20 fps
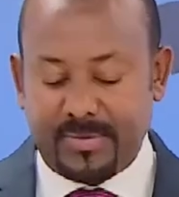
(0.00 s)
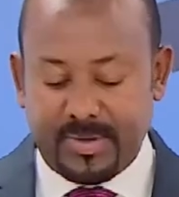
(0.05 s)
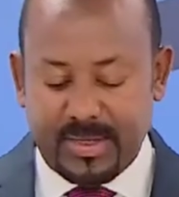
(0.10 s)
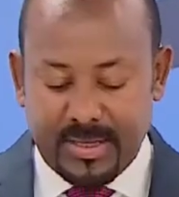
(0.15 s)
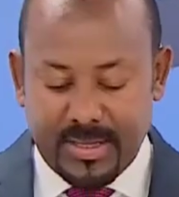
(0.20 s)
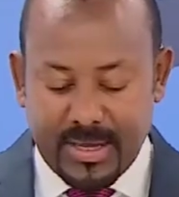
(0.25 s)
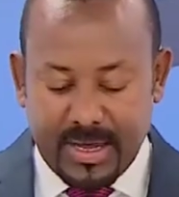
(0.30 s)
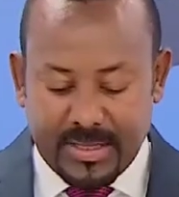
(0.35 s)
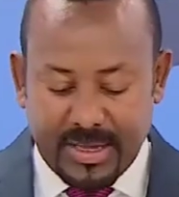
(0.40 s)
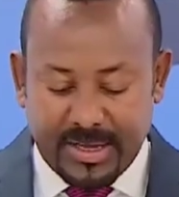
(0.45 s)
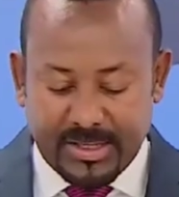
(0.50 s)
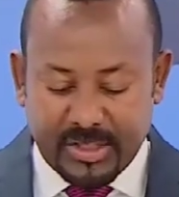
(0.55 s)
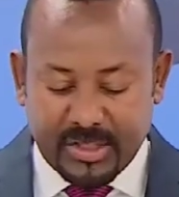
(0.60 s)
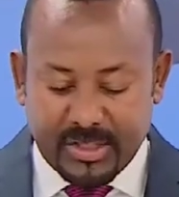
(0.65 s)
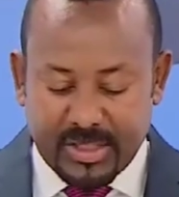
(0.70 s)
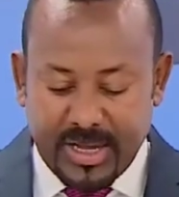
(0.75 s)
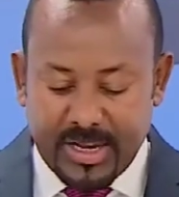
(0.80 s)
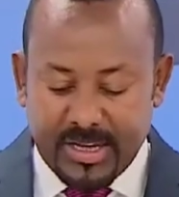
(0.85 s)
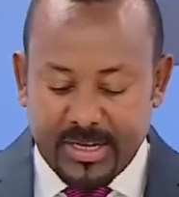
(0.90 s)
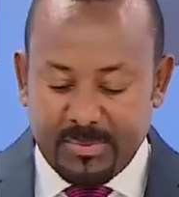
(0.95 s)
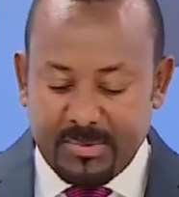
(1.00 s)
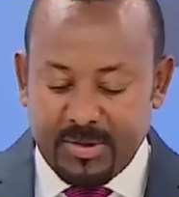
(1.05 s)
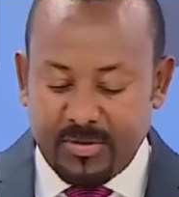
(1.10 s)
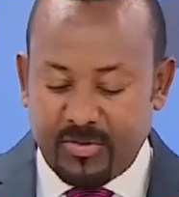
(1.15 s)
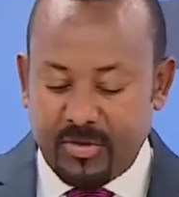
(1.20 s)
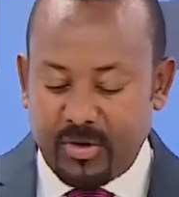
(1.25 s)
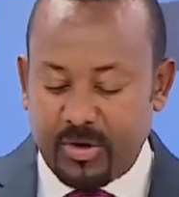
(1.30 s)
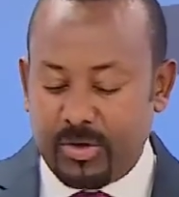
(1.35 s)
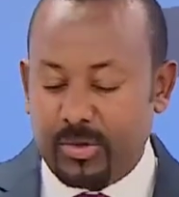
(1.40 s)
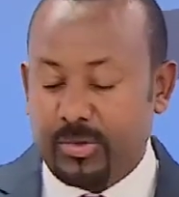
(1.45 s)
that I stand
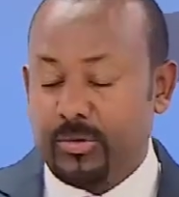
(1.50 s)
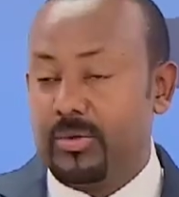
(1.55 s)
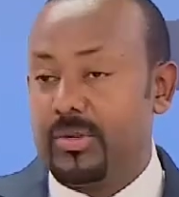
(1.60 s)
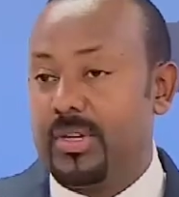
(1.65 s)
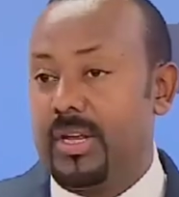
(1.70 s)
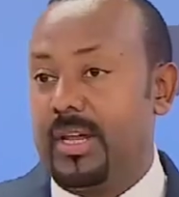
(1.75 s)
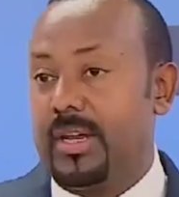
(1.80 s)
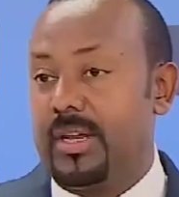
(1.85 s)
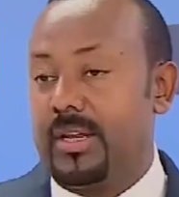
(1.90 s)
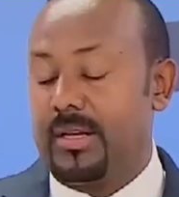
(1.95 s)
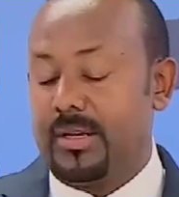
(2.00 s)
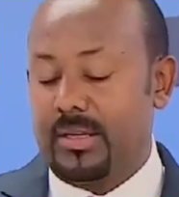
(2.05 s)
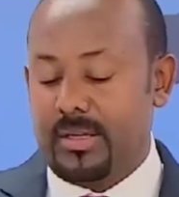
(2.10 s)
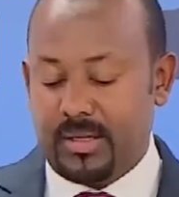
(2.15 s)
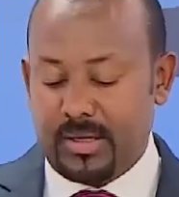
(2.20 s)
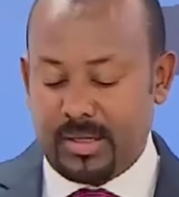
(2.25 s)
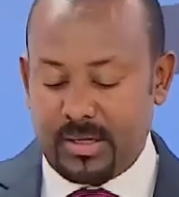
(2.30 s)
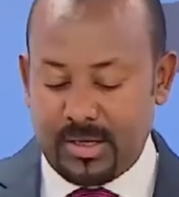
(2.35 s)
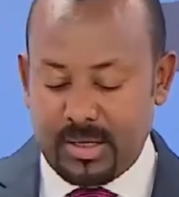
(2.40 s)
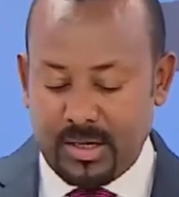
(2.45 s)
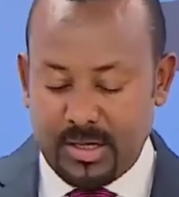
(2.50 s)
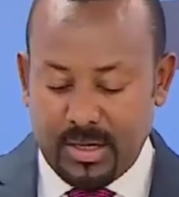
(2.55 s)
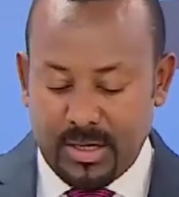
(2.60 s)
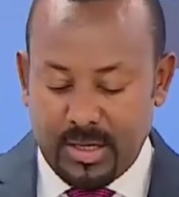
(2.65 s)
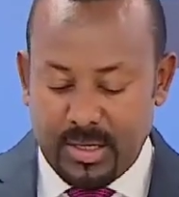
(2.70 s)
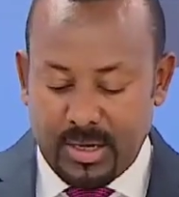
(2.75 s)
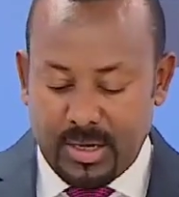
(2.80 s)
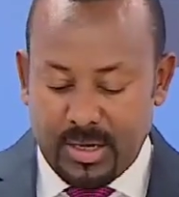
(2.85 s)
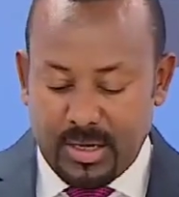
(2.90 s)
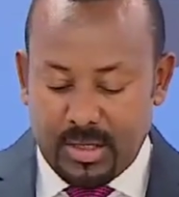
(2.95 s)
before you today
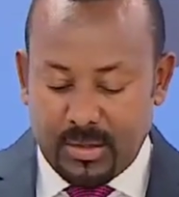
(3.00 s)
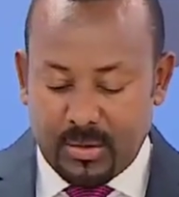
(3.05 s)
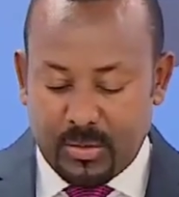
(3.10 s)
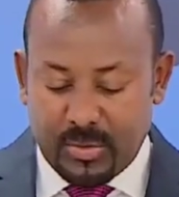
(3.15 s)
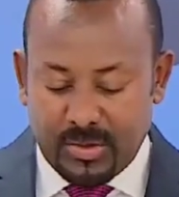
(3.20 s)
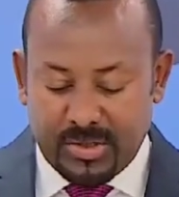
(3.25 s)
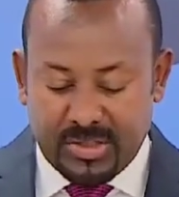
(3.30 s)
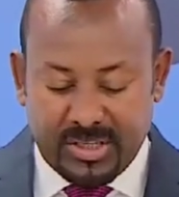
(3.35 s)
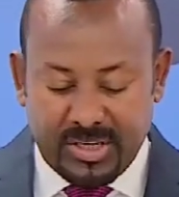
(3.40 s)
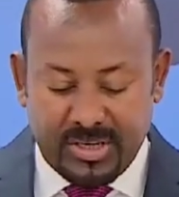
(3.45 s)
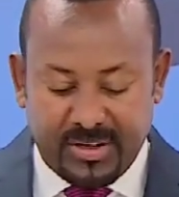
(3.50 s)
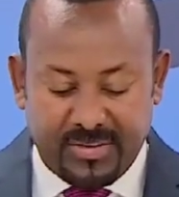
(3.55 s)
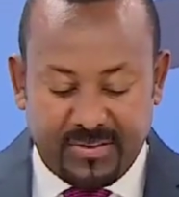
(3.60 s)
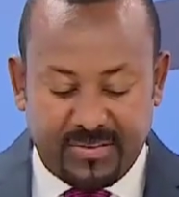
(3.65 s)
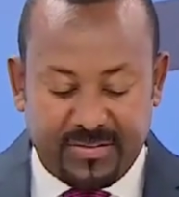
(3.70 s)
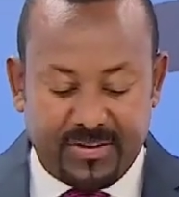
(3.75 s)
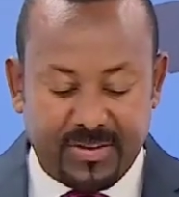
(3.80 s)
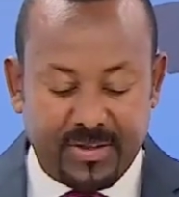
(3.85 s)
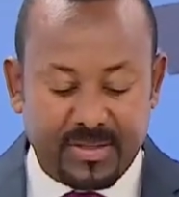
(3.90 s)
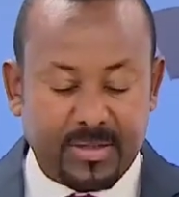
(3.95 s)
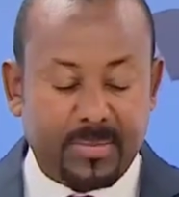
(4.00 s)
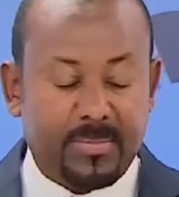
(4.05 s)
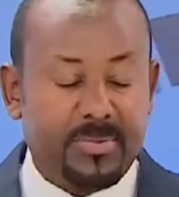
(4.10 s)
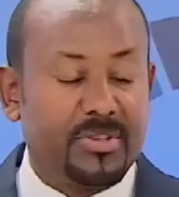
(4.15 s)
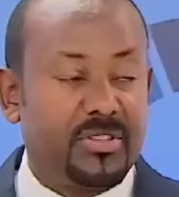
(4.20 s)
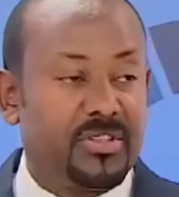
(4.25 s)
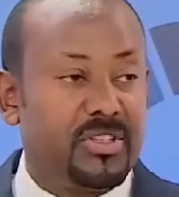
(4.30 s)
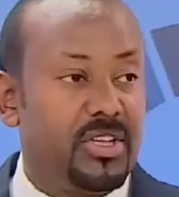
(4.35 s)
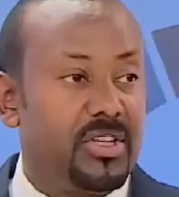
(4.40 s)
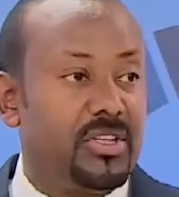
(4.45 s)
to receive the
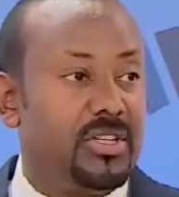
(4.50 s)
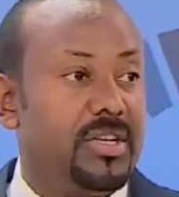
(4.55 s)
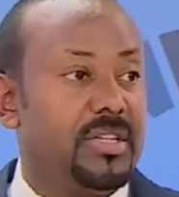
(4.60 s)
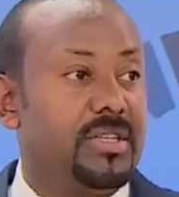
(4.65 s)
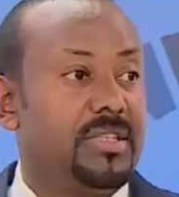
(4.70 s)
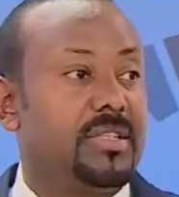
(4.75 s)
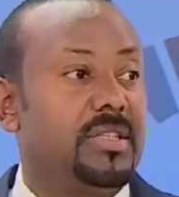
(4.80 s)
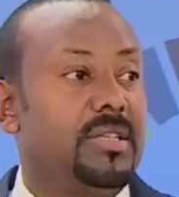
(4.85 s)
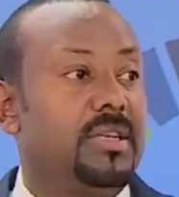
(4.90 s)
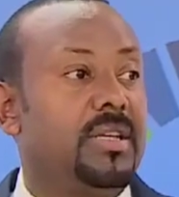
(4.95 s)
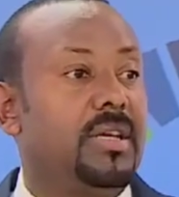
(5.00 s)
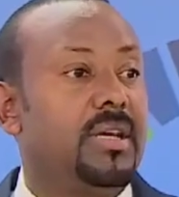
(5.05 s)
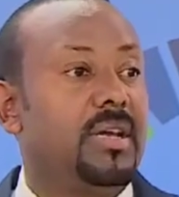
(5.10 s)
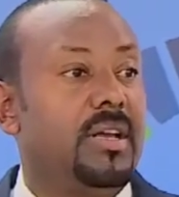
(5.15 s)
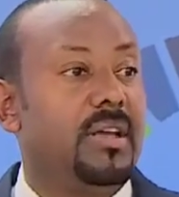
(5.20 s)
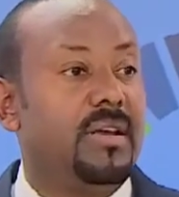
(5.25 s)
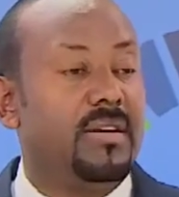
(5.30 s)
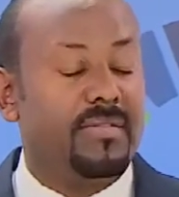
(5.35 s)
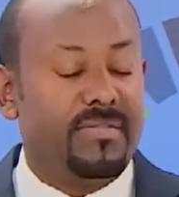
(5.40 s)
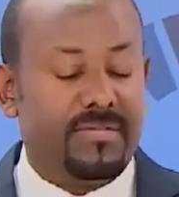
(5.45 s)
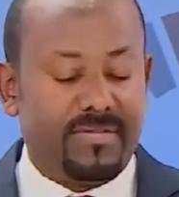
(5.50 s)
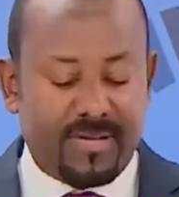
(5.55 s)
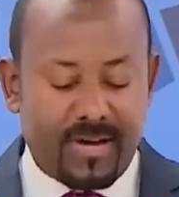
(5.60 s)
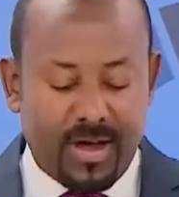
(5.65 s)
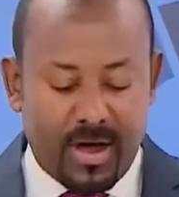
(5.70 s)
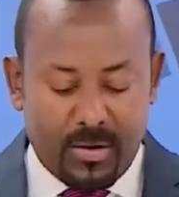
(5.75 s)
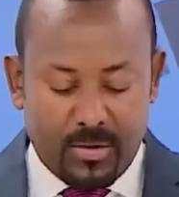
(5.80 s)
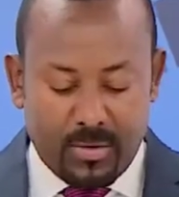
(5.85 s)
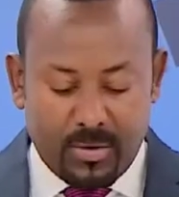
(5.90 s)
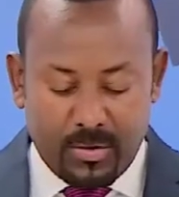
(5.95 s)
prestigious
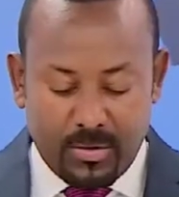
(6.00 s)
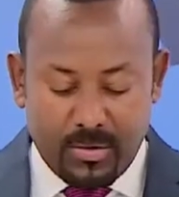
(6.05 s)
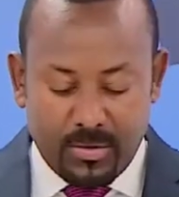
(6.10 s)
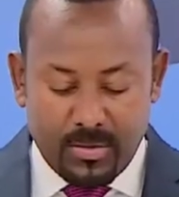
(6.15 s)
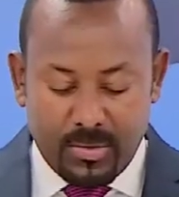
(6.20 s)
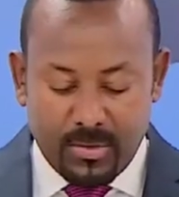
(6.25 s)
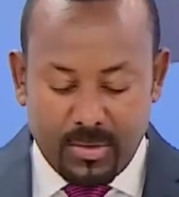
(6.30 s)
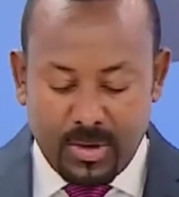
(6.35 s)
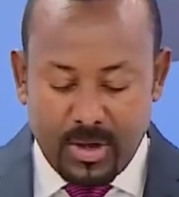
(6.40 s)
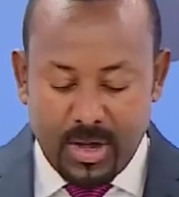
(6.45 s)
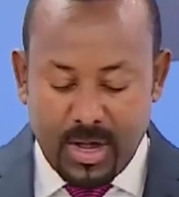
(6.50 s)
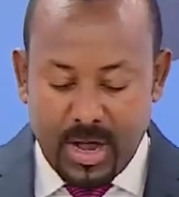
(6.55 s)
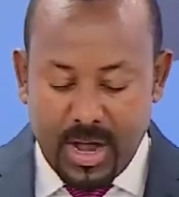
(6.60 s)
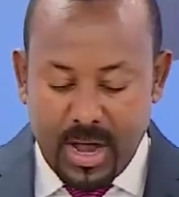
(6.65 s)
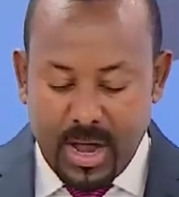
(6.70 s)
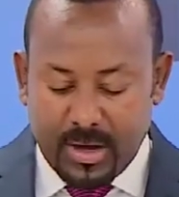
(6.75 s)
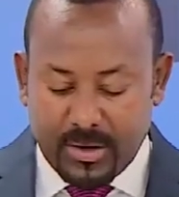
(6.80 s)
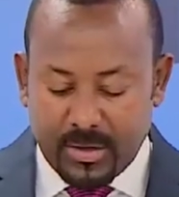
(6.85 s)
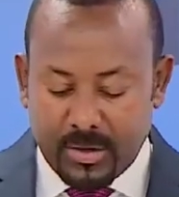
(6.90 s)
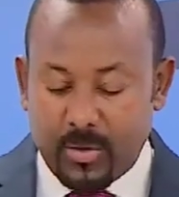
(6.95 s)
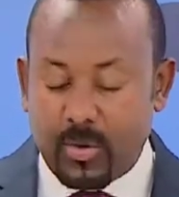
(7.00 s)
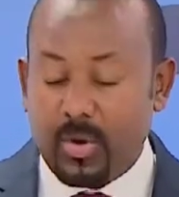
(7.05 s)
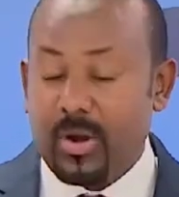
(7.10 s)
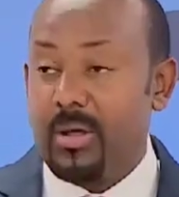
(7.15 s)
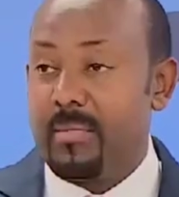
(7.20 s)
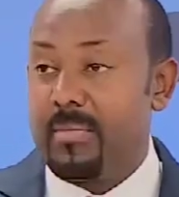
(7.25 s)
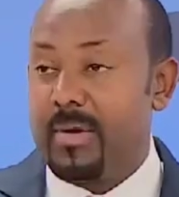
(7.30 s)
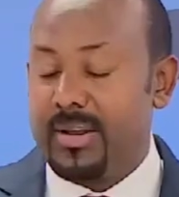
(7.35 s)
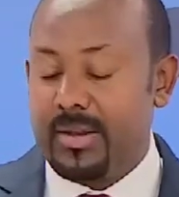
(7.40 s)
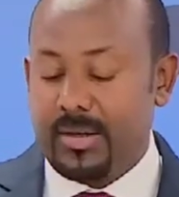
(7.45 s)
FAO Agricola
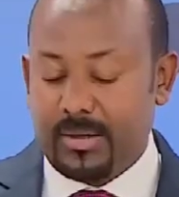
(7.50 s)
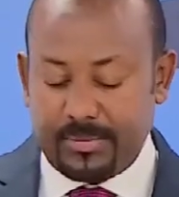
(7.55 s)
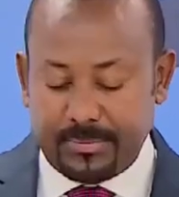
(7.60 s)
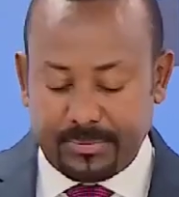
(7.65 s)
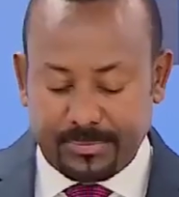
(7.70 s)
Medal.